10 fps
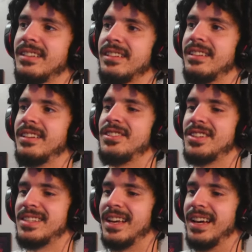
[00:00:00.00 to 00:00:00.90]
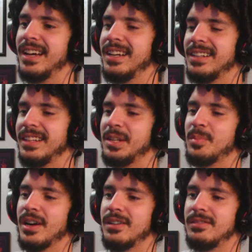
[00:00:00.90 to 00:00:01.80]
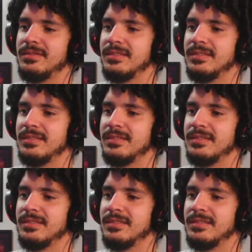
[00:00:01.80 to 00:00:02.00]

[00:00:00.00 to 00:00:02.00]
You're just ugly, bro.